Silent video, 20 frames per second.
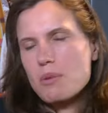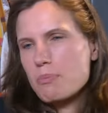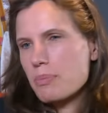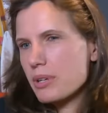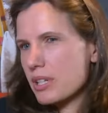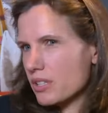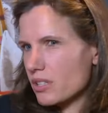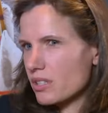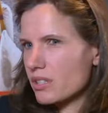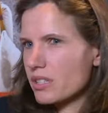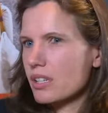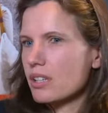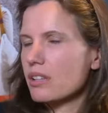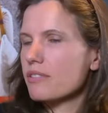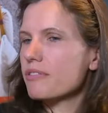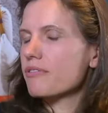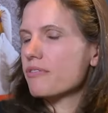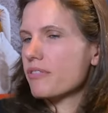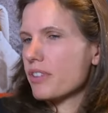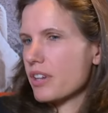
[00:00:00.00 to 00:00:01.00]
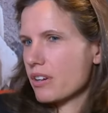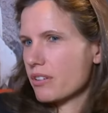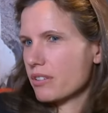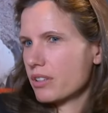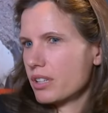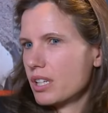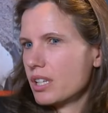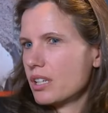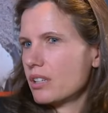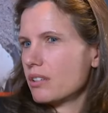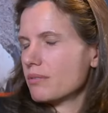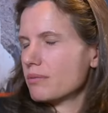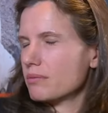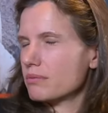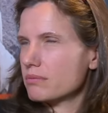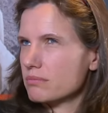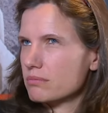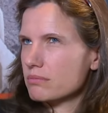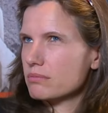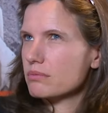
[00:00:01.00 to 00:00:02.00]
But it's still a fairly
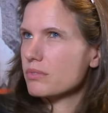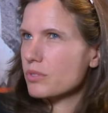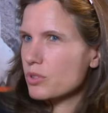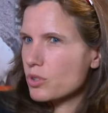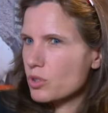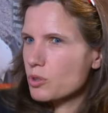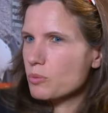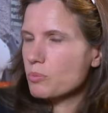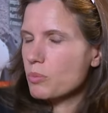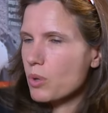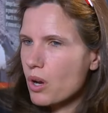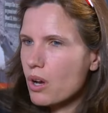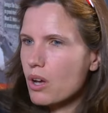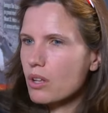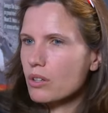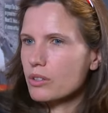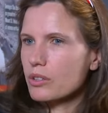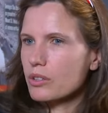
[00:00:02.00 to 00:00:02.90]
small